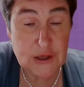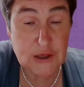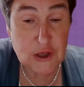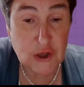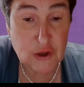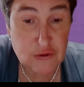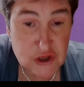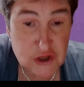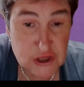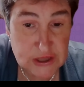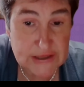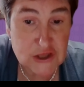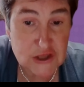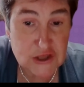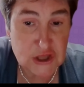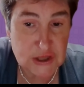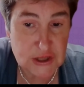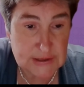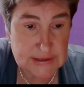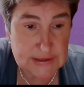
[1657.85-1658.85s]

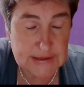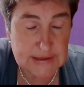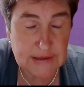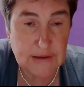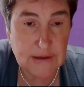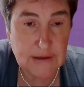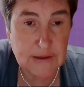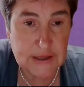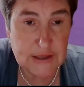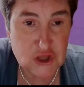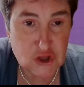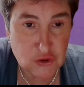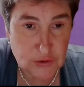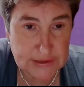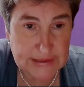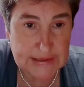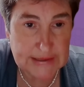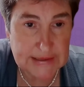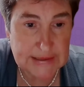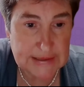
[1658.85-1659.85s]
negotiations on the
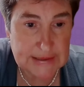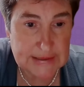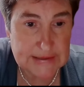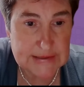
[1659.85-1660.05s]
treaty,